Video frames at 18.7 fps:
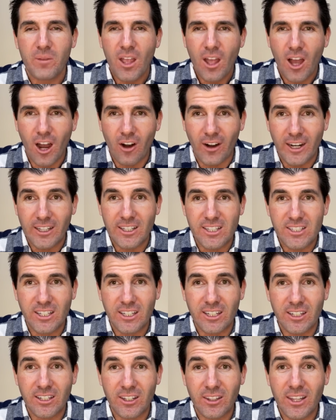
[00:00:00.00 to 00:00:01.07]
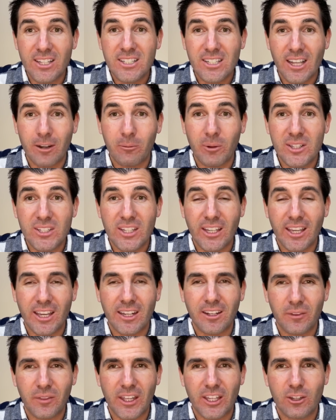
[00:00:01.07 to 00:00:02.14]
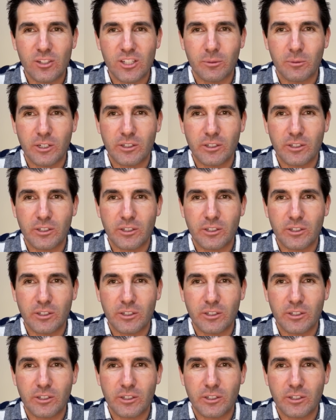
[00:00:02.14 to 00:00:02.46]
All right, let's get in into this. And once again, thank you so much